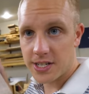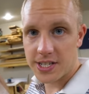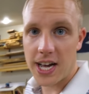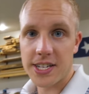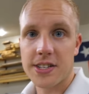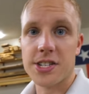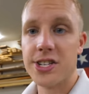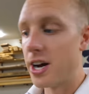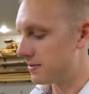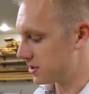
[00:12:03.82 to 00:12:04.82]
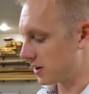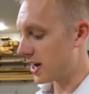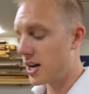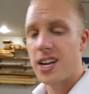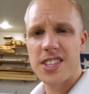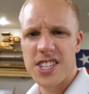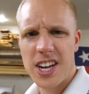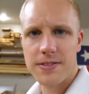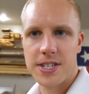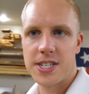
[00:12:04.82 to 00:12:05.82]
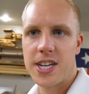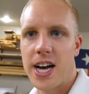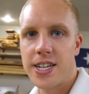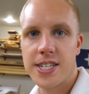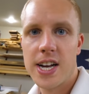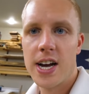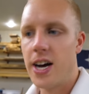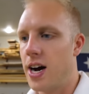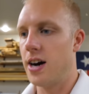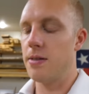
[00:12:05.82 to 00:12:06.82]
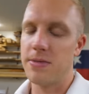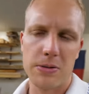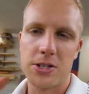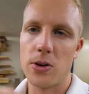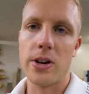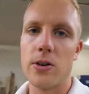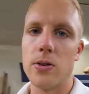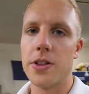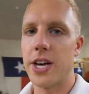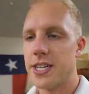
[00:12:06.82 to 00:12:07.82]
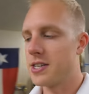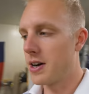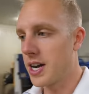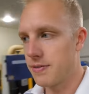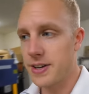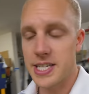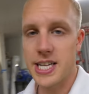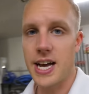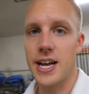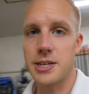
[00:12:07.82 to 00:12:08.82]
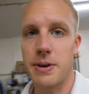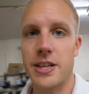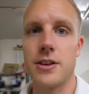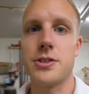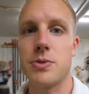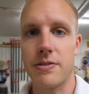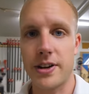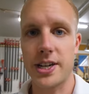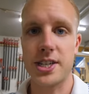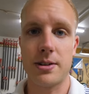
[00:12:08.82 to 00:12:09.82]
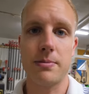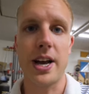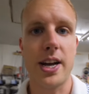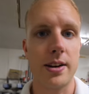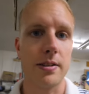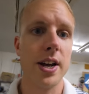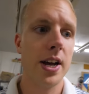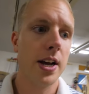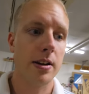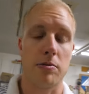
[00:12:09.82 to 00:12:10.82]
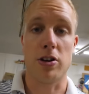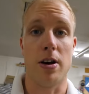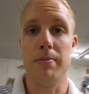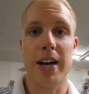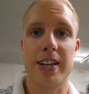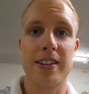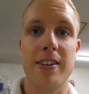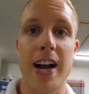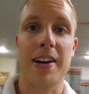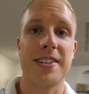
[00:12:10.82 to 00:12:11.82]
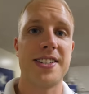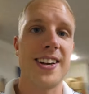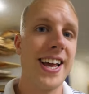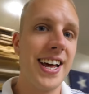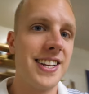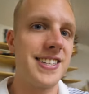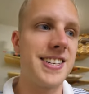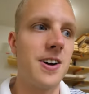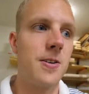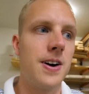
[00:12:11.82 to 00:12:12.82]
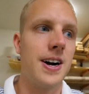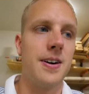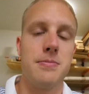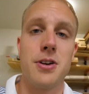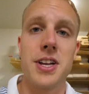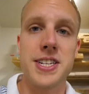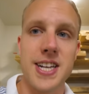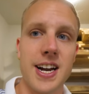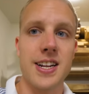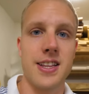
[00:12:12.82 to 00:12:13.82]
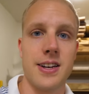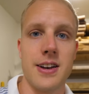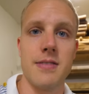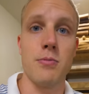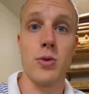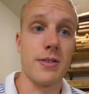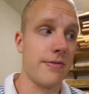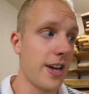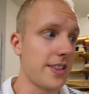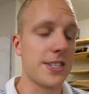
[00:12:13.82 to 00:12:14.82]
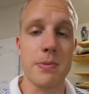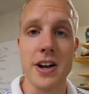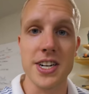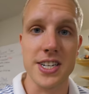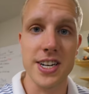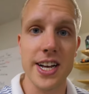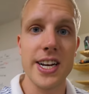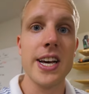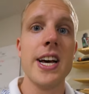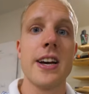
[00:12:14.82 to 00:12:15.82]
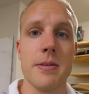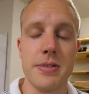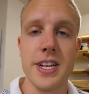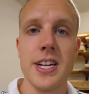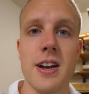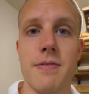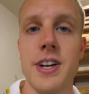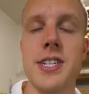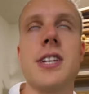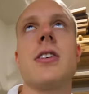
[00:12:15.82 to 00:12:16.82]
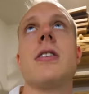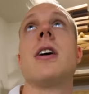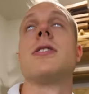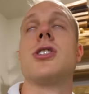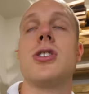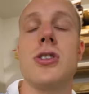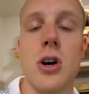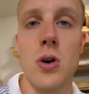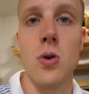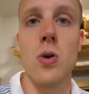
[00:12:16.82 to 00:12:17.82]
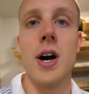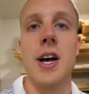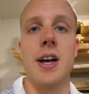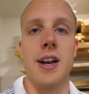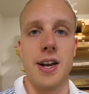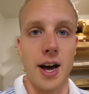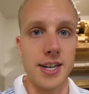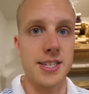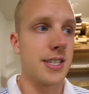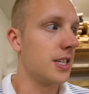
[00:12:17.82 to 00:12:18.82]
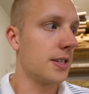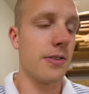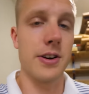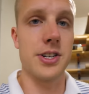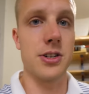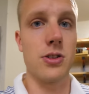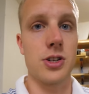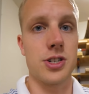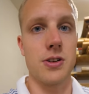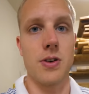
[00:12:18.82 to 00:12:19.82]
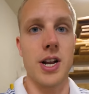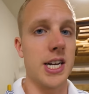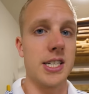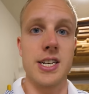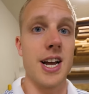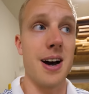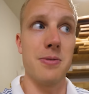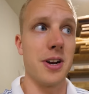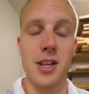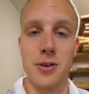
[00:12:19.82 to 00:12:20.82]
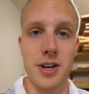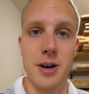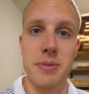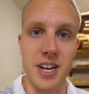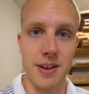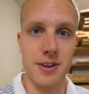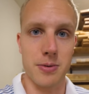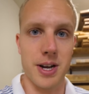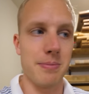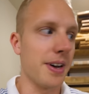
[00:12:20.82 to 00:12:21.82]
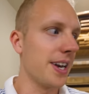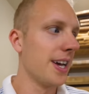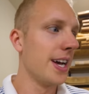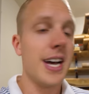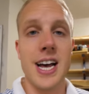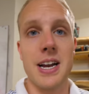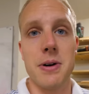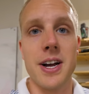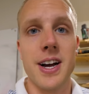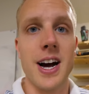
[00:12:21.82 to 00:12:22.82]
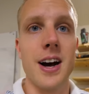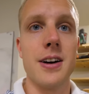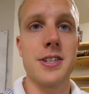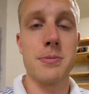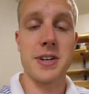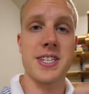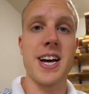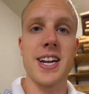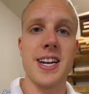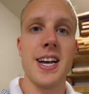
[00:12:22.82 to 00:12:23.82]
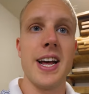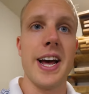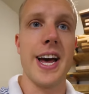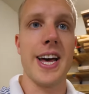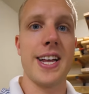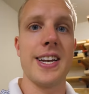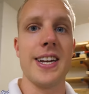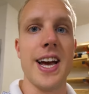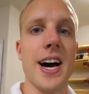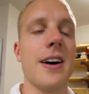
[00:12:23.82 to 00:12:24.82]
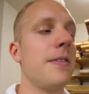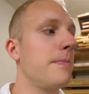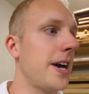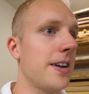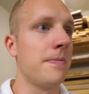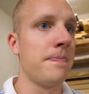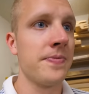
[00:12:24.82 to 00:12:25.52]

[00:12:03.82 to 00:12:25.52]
the size of the shelves. So I got to cut the shelves to size. Um, they were totally cool with that. So I got to fix that, edge band those, refinish them, and come back to their house again. So um, really excited that we got this project done, completed and finished. It turned out so nice. This furniture looks so good. I did not want to load it up and give it away. But anyway, uh, super excited. And yeah, man,